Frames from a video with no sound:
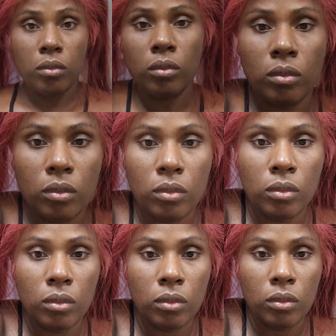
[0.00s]
Basically
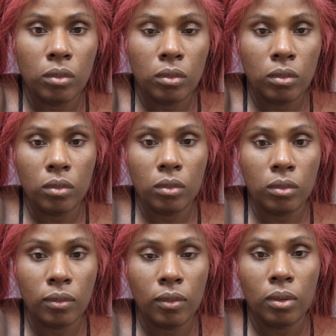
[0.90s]
what you see me doing here
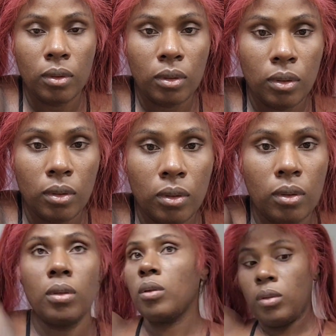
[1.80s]
is what I did on the other
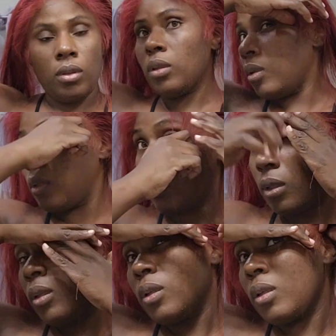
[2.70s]
side.
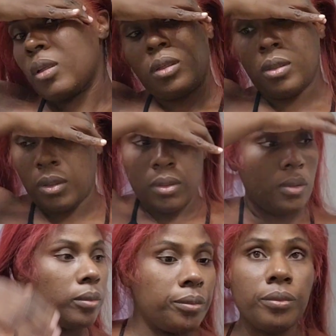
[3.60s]
Everything is
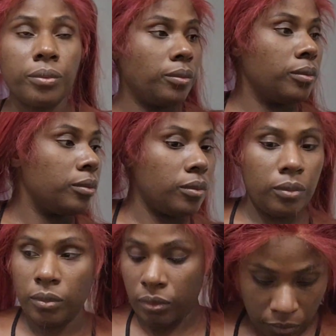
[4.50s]
repetition, just going
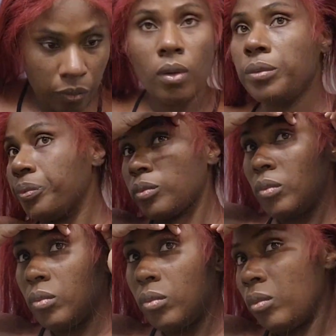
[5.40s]
back through there and making
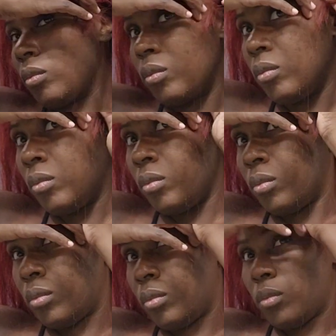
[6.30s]
sure that it's
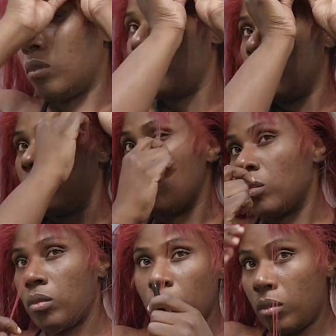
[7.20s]
thinned how I
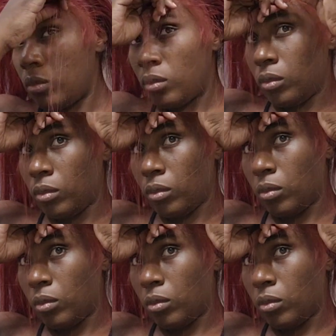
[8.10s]
want it to be.